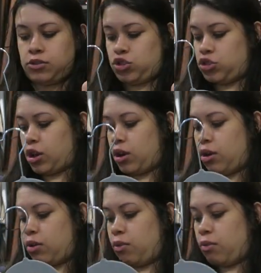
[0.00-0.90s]

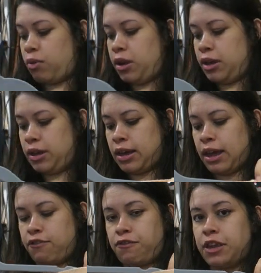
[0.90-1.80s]
So
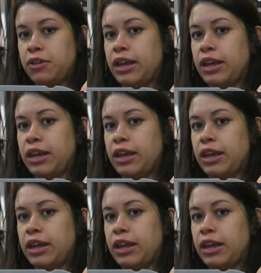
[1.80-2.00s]
I feel